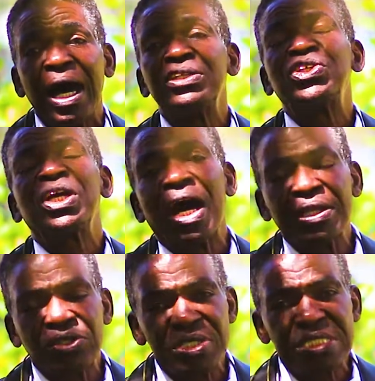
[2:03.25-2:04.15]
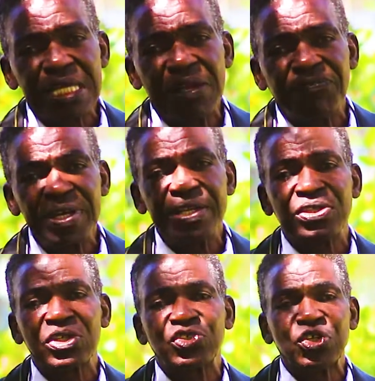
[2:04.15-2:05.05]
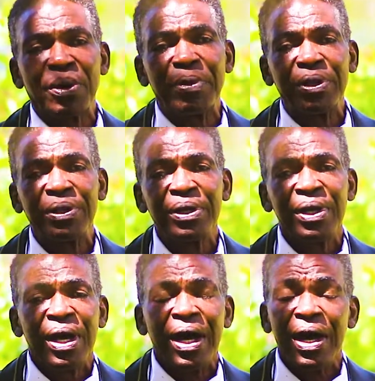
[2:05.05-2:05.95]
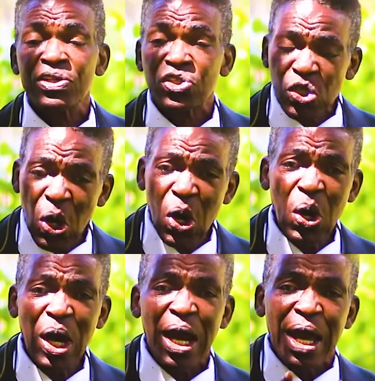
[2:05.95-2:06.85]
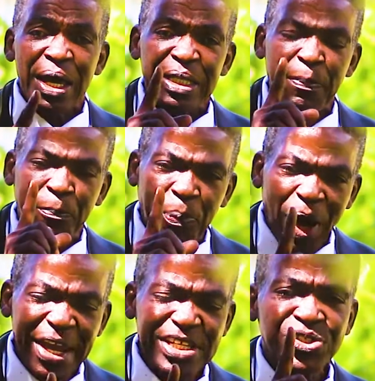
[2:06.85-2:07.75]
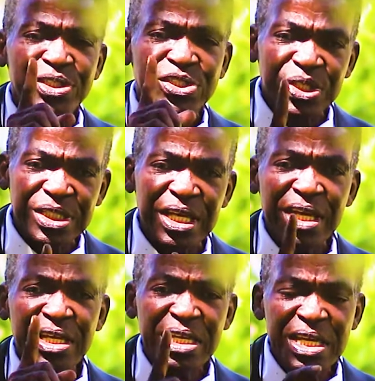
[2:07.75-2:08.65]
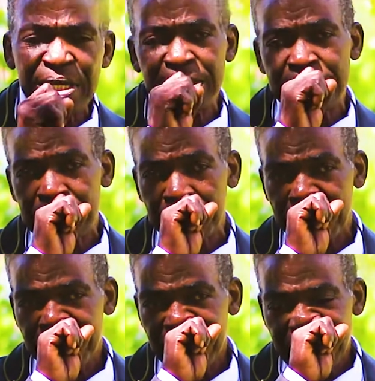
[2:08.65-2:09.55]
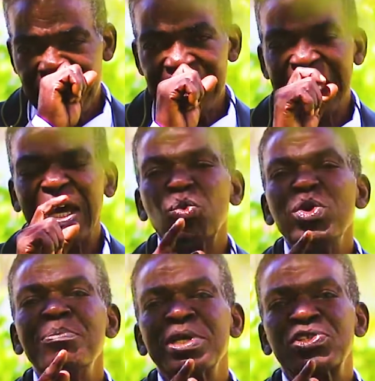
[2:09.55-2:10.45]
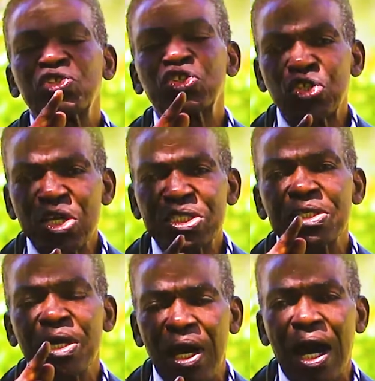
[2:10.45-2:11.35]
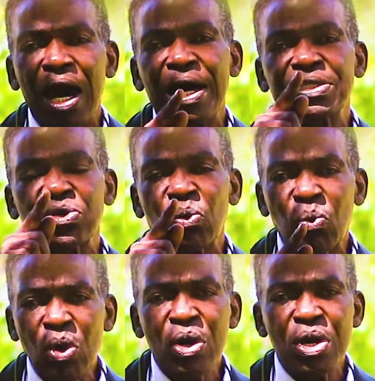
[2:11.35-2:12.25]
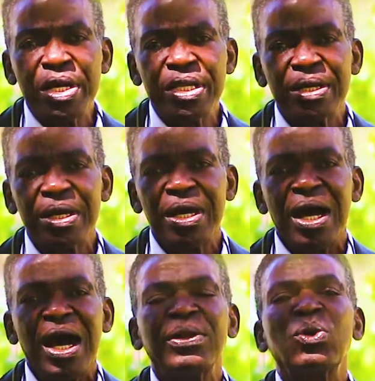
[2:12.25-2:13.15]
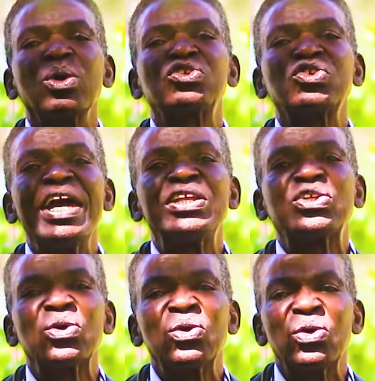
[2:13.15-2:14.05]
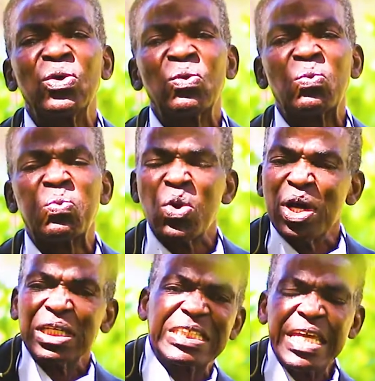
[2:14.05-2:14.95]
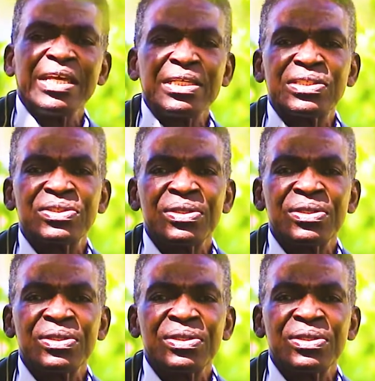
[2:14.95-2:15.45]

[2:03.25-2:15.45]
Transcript: and she got herself into trouble. So the point today is that we must trust God's word and don't try to work things